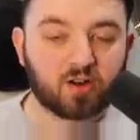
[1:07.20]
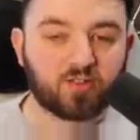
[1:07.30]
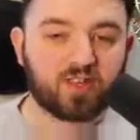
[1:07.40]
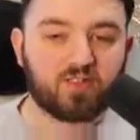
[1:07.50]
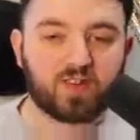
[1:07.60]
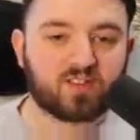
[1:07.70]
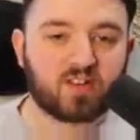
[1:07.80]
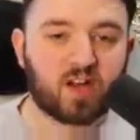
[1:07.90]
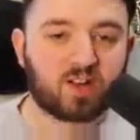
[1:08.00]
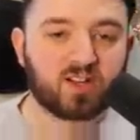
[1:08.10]
the
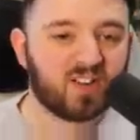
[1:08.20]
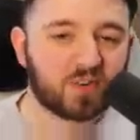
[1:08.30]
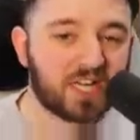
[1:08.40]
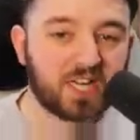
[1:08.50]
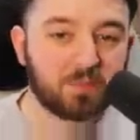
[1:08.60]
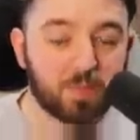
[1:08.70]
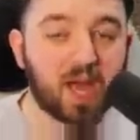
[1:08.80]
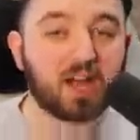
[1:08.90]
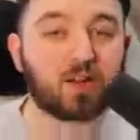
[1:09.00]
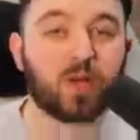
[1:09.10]
advanced lock and never came
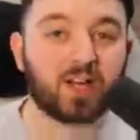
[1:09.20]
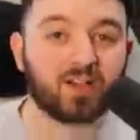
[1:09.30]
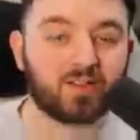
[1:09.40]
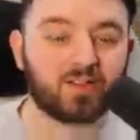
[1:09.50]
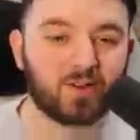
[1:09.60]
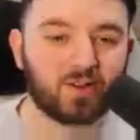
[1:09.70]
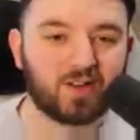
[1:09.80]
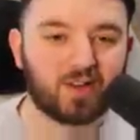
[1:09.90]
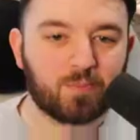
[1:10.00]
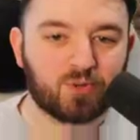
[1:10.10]
back. Well, now
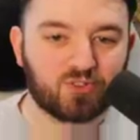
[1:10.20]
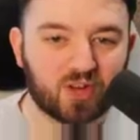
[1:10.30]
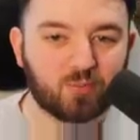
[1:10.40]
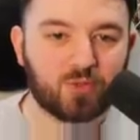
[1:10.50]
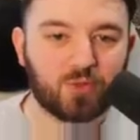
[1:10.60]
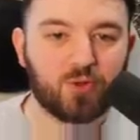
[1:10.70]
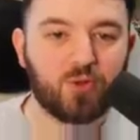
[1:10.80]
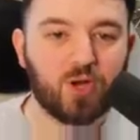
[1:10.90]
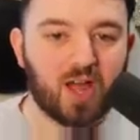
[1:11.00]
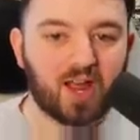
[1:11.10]
I present with
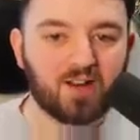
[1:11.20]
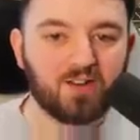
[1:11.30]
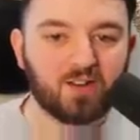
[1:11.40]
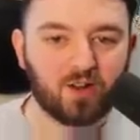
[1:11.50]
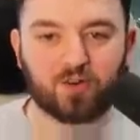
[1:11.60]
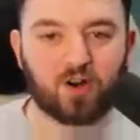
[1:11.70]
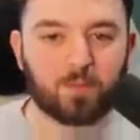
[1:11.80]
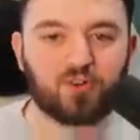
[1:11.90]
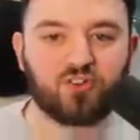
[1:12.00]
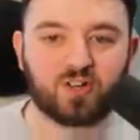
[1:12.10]
you another
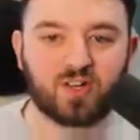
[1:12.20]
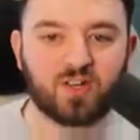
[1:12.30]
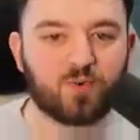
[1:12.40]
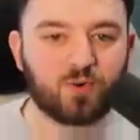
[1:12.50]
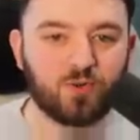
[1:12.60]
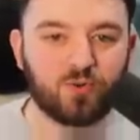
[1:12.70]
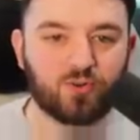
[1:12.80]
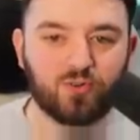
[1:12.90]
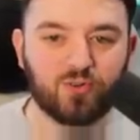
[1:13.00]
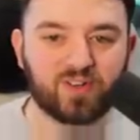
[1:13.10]
opportunity for you
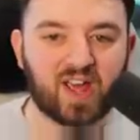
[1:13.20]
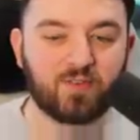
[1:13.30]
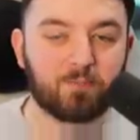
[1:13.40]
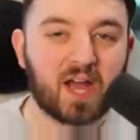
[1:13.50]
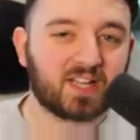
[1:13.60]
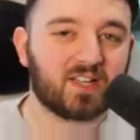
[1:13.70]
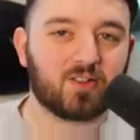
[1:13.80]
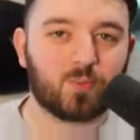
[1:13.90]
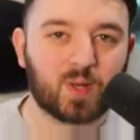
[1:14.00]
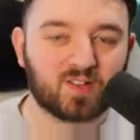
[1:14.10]
to dive back
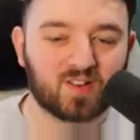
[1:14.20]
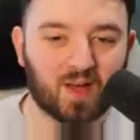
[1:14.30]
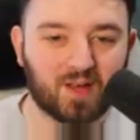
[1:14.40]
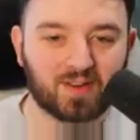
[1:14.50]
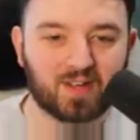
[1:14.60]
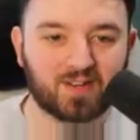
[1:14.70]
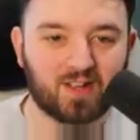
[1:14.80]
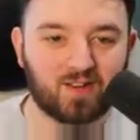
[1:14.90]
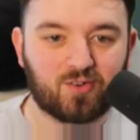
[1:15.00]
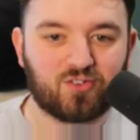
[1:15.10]
into the wasteland and
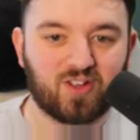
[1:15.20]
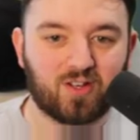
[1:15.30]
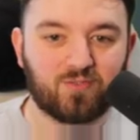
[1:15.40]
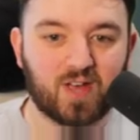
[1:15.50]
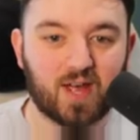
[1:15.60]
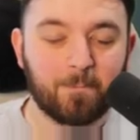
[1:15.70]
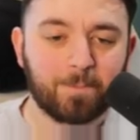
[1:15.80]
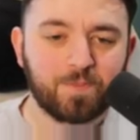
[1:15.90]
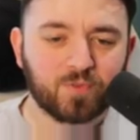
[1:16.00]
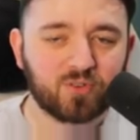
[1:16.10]
get yourself
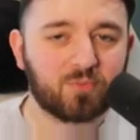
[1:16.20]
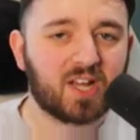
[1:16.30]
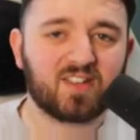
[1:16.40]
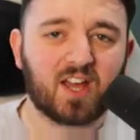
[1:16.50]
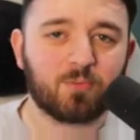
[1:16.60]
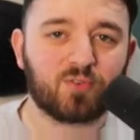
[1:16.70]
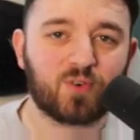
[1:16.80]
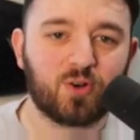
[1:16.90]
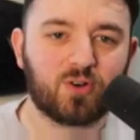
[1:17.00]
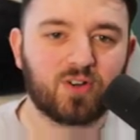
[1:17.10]
some nice items
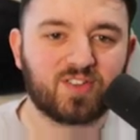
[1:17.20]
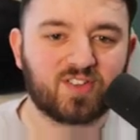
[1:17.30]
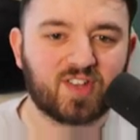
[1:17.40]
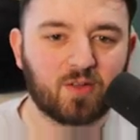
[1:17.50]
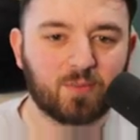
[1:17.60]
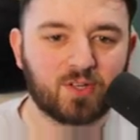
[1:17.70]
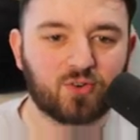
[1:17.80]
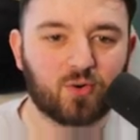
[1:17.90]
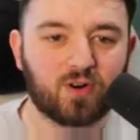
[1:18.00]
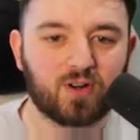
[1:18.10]
for your
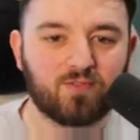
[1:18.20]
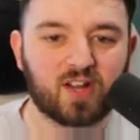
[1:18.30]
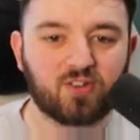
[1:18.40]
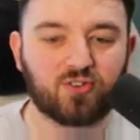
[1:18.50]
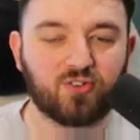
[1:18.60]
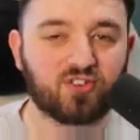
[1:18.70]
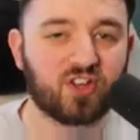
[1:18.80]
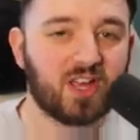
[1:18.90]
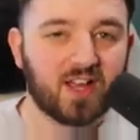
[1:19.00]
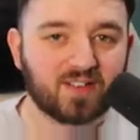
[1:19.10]
settlement or adventures.
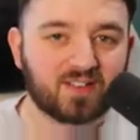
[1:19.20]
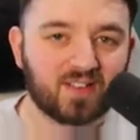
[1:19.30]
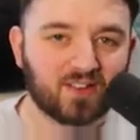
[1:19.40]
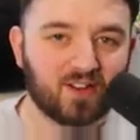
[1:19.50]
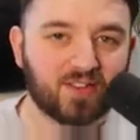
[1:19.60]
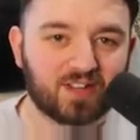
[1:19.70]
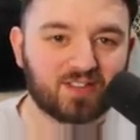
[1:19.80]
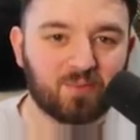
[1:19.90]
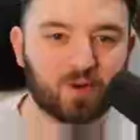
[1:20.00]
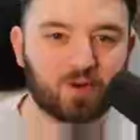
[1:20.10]
I'll see you all in the
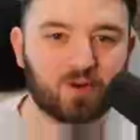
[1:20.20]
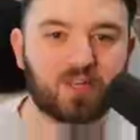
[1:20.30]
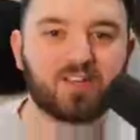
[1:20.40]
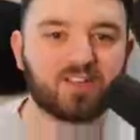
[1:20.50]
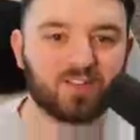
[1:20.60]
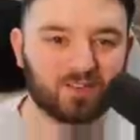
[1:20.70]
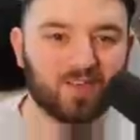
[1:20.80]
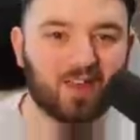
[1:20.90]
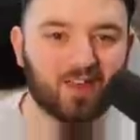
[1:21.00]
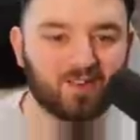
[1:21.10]
next Denmark location.
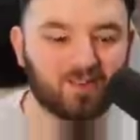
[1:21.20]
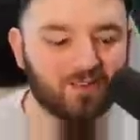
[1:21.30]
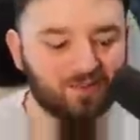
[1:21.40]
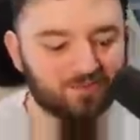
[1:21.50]
Thank you.